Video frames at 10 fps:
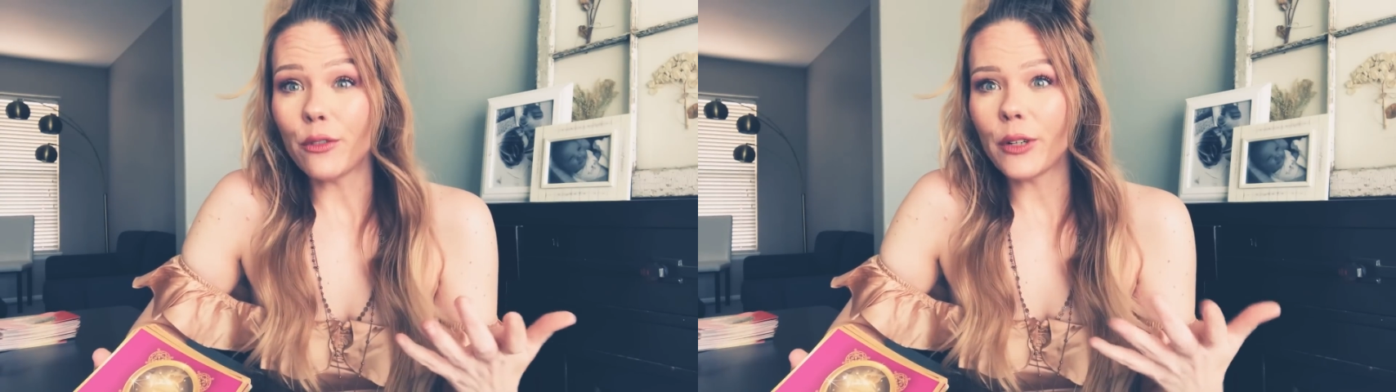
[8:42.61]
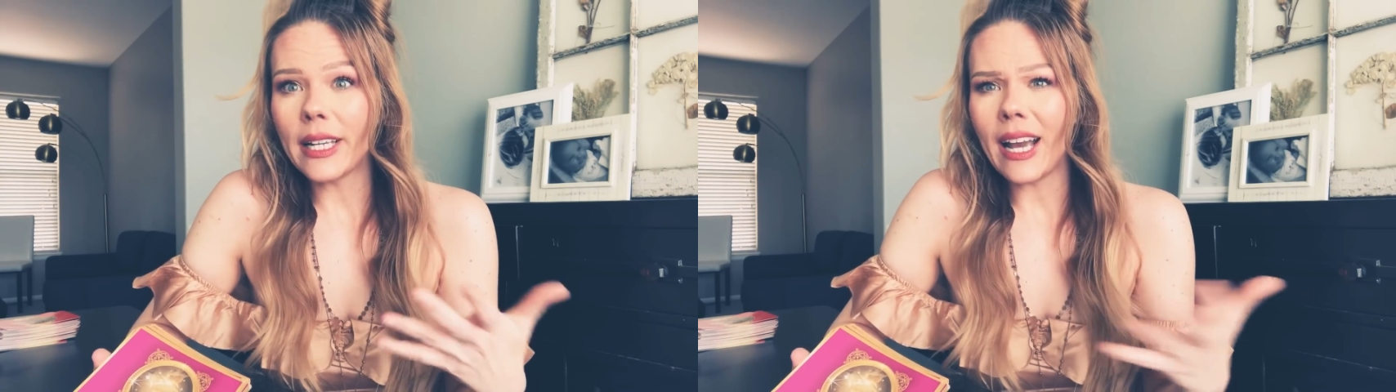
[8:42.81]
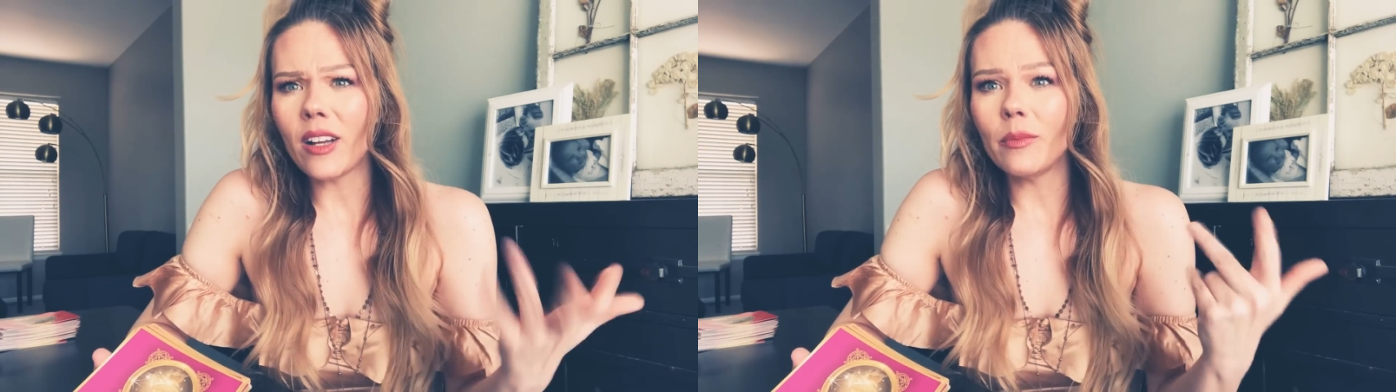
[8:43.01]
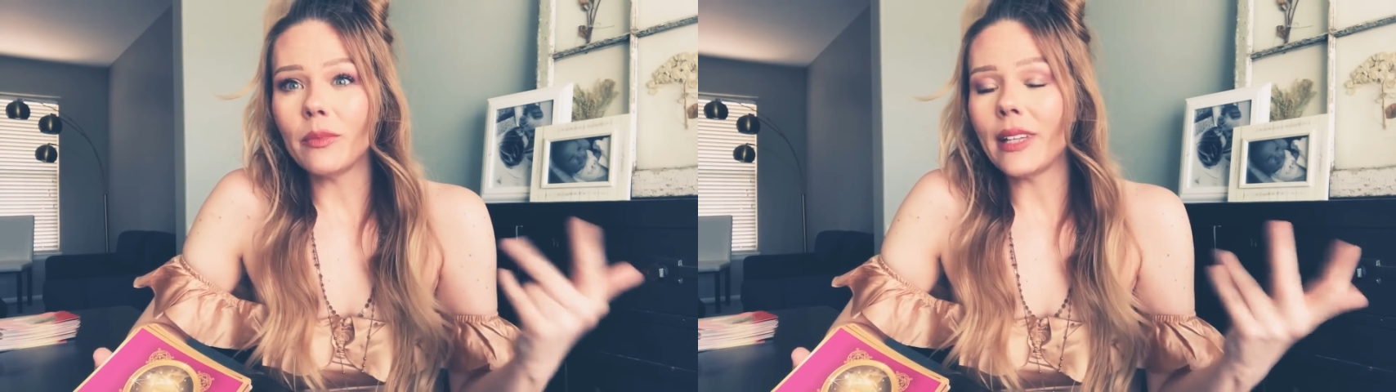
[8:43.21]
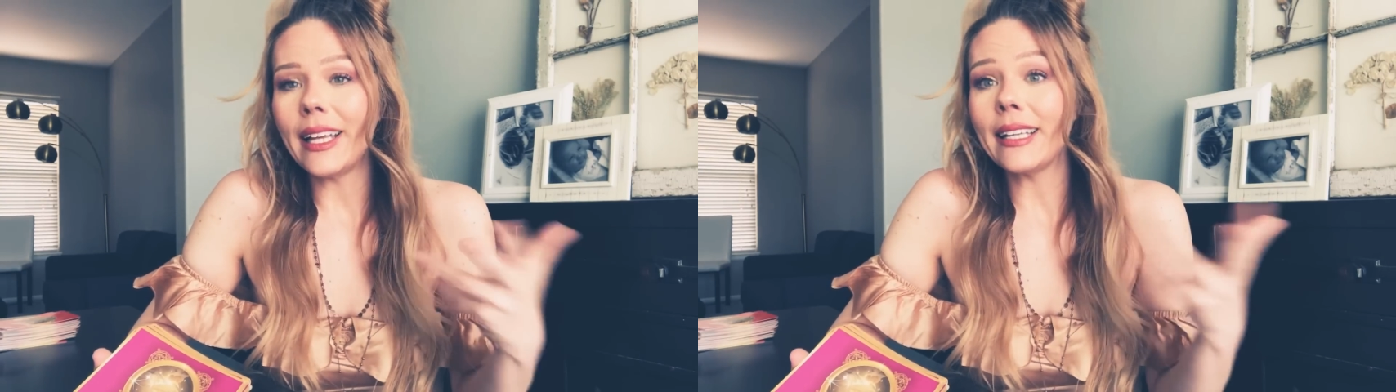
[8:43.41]
of freak out and
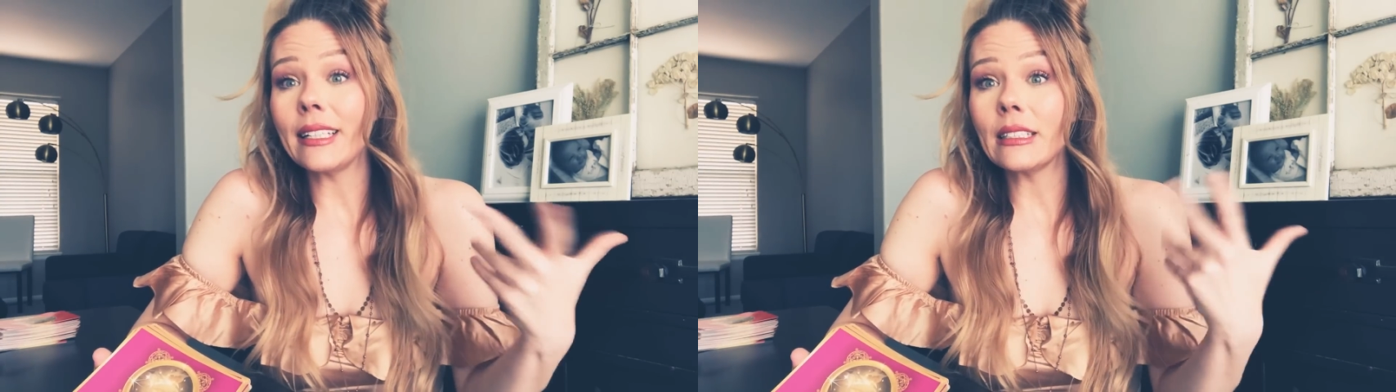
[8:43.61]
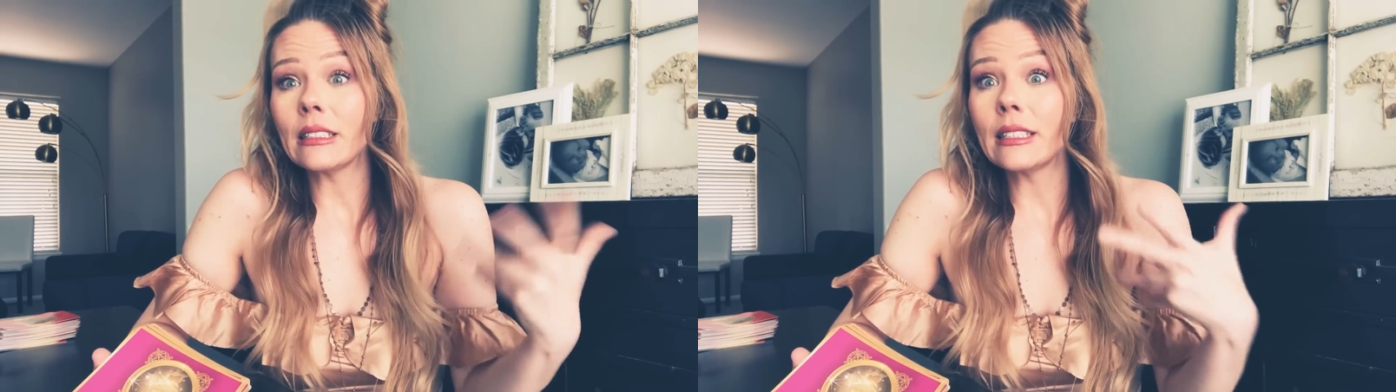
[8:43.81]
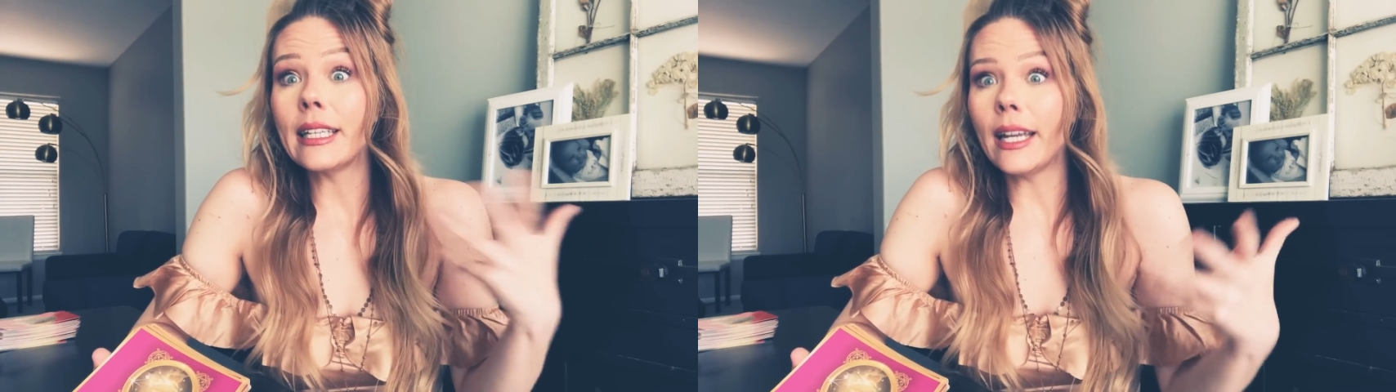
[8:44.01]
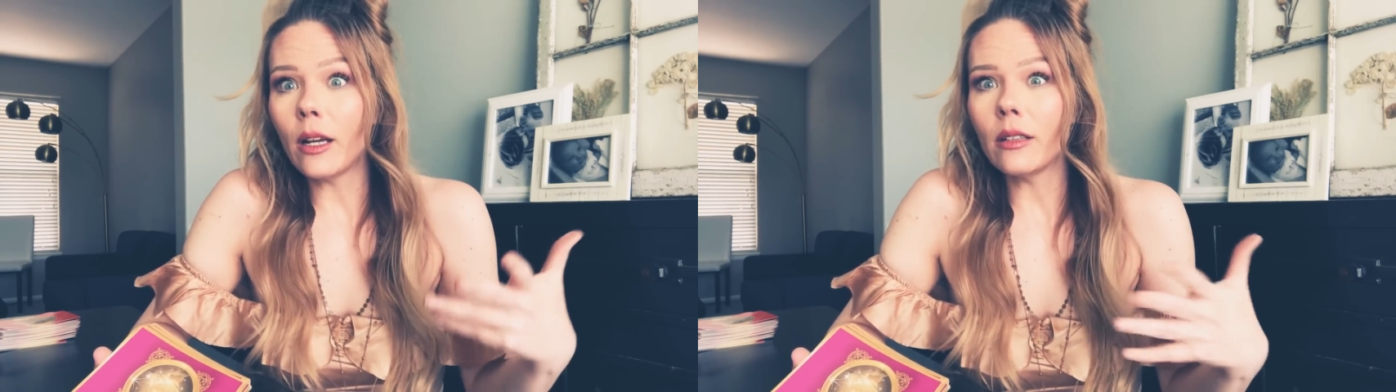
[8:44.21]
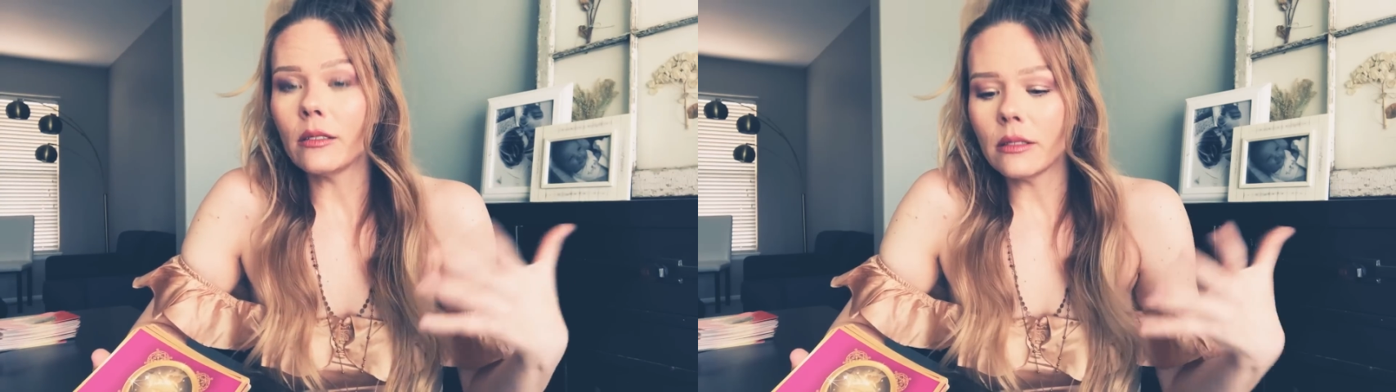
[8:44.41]
like get